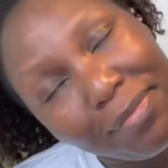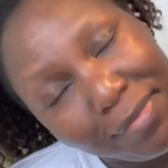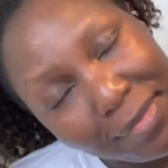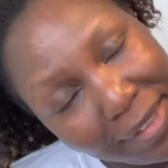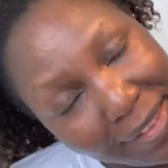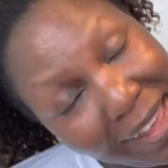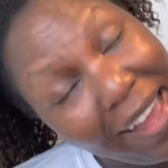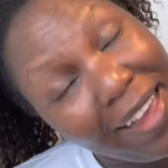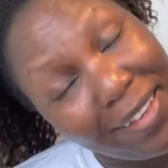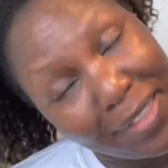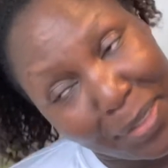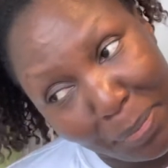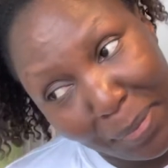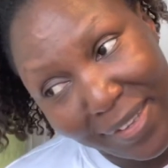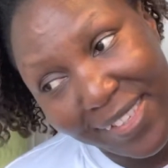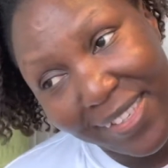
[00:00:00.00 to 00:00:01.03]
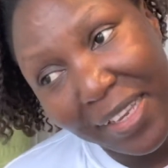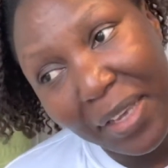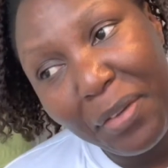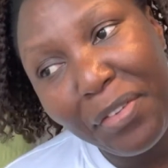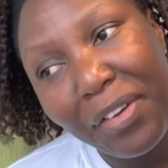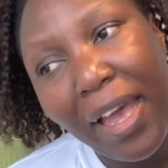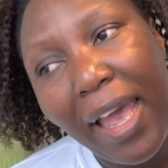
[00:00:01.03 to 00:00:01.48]
they're
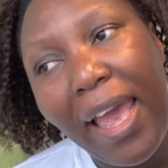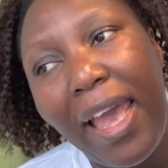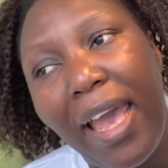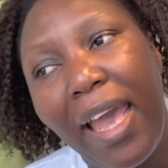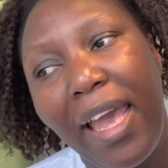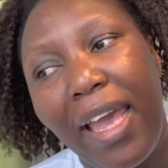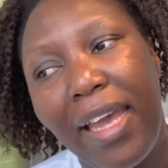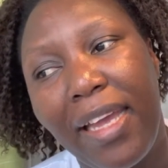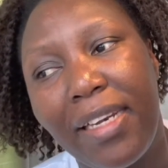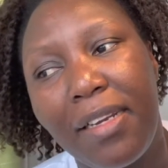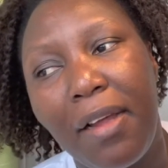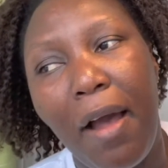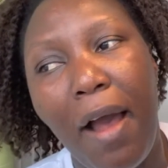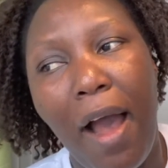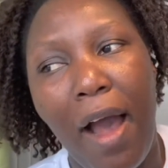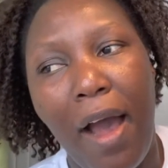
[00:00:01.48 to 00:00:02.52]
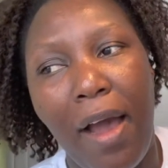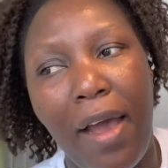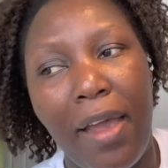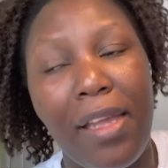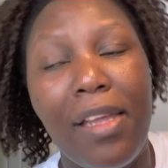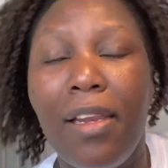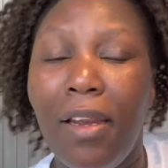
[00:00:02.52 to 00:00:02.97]
expensive and
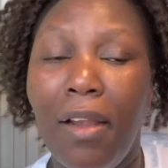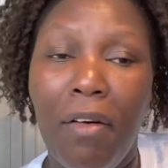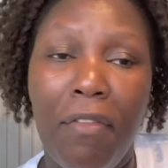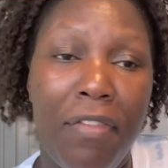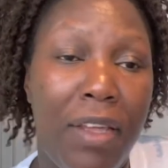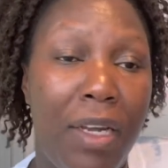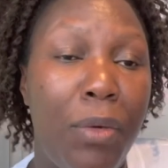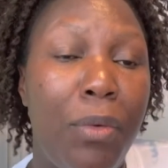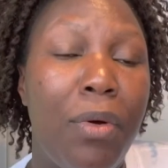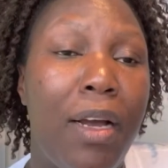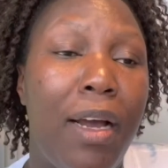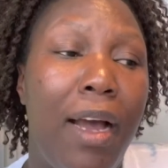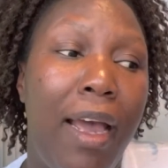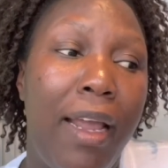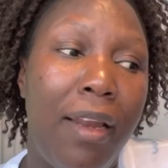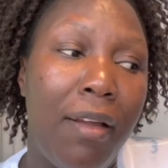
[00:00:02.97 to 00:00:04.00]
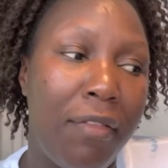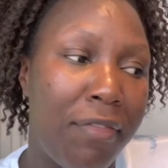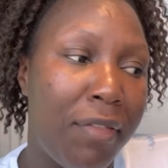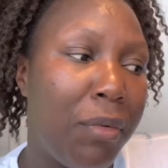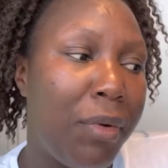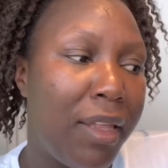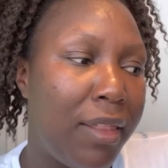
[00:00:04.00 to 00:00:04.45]
I love the look I love
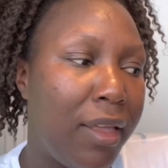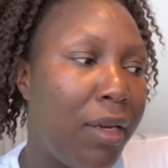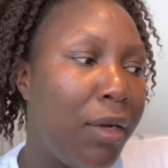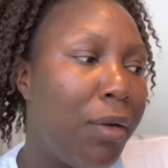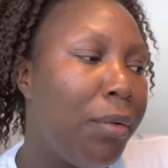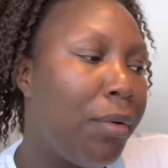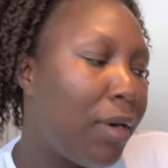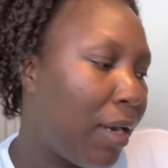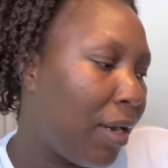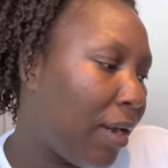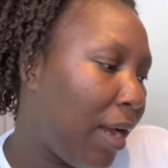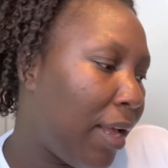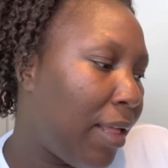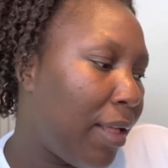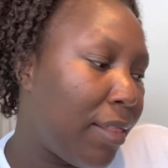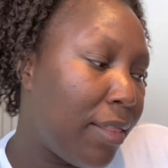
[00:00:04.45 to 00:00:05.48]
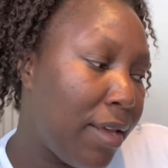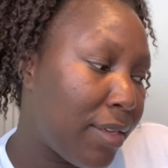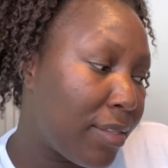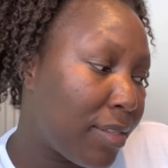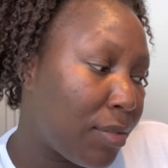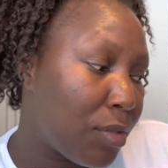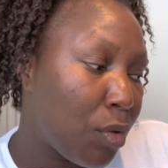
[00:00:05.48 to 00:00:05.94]
the way they look uh, they're
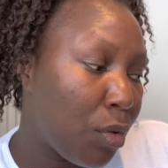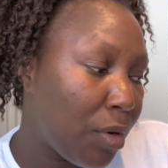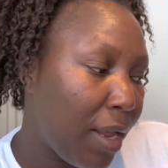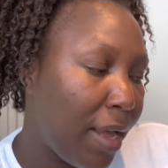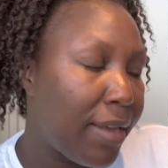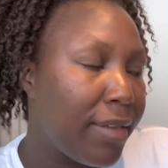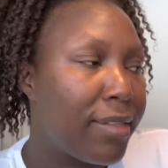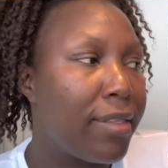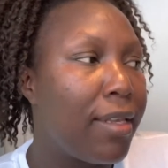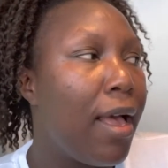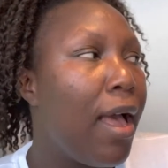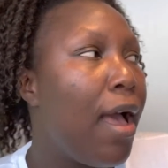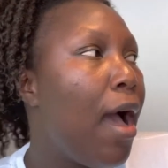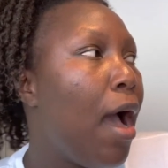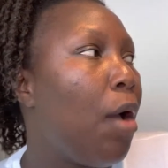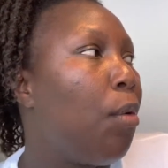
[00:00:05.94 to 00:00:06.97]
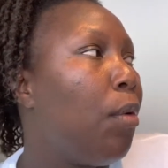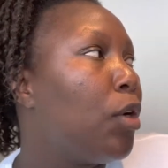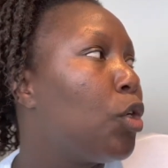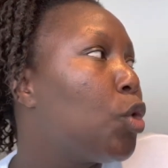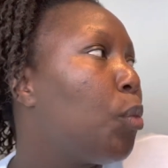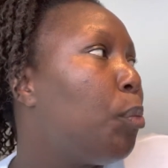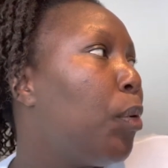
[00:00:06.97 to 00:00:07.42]
so nice I
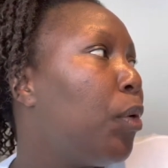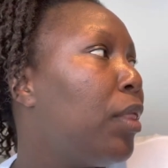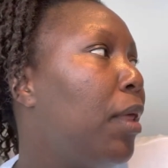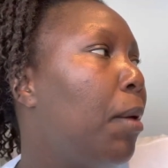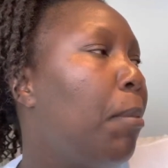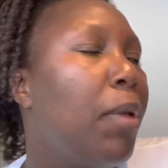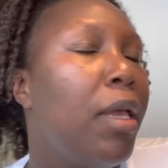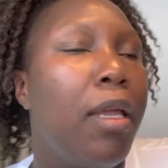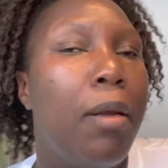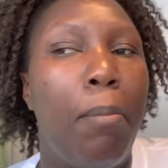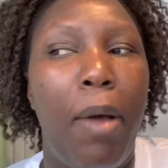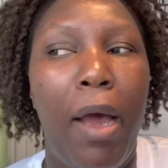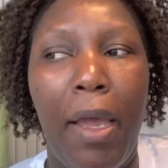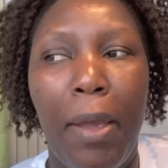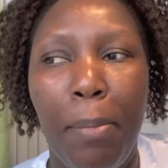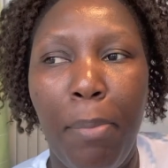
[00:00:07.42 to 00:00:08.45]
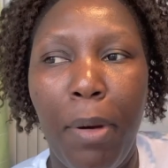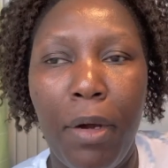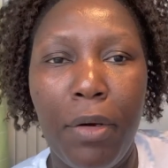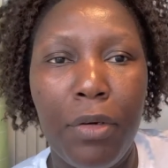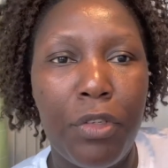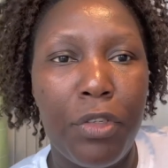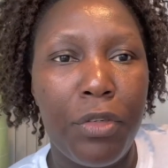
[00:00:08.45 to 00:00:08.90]
want to put them in my
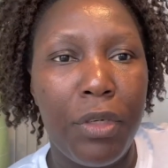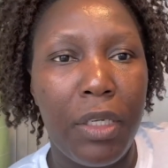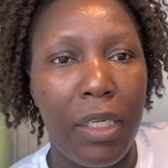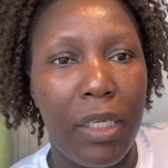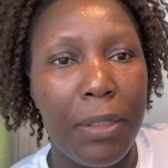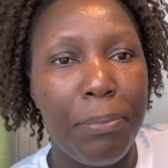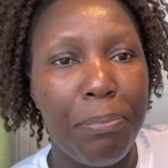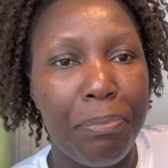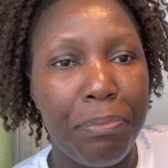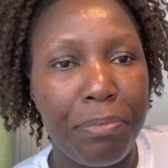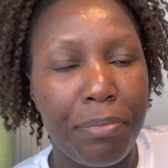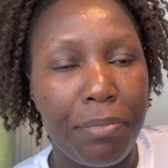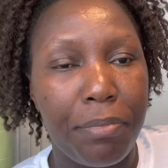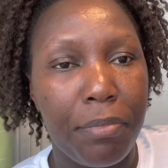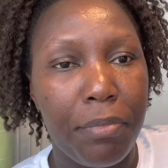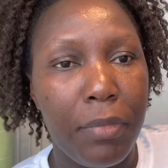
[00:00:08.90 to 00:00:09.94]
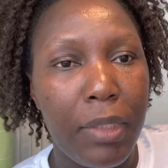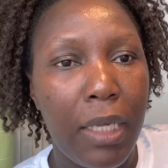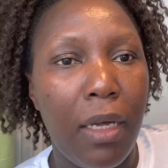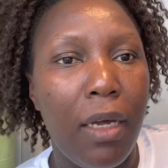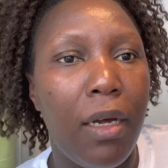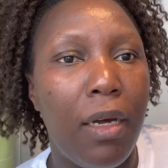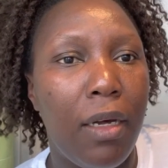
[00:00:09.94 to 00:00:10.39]
pantry
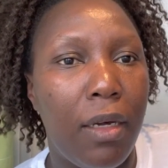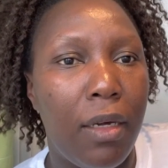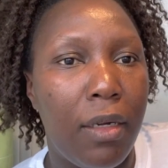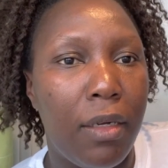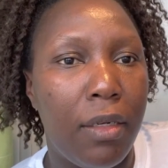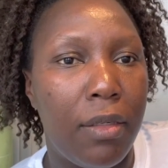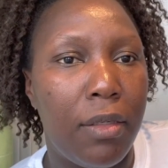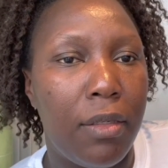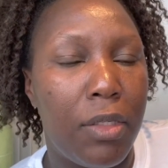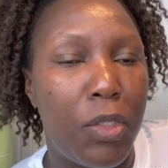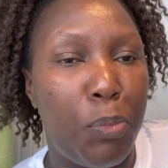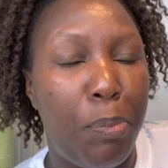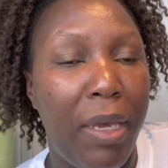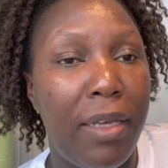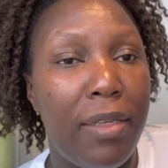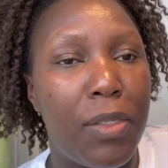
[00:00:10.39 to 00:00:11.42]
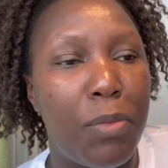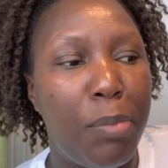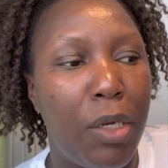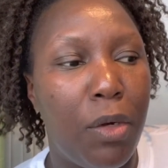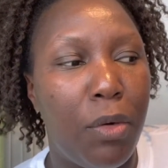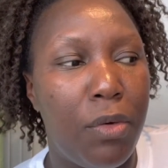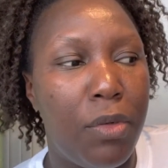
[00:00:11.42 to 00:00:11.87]
uh, space
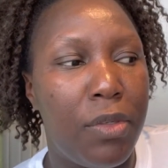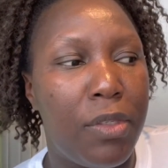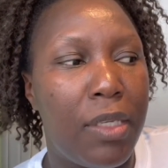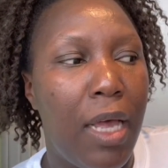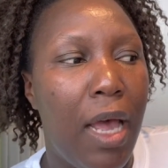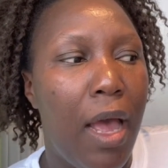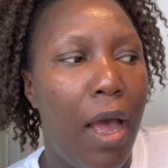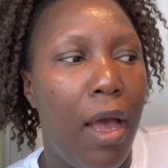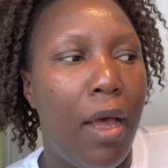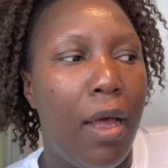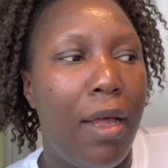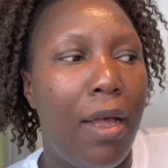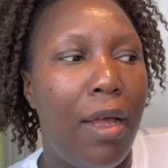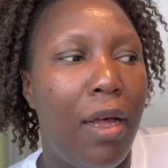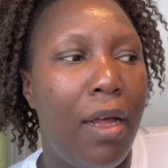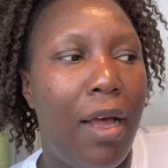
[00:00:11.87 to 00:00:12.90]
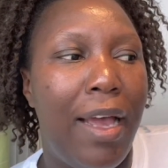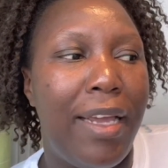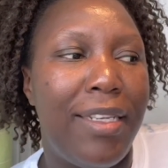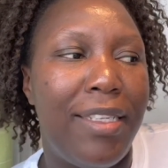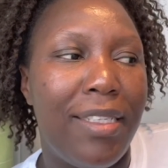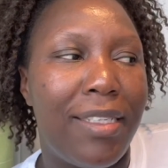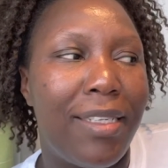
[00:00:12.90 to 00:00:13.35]
because uh, I
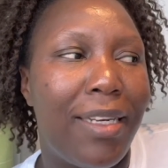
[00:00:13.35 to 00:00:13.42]
didn't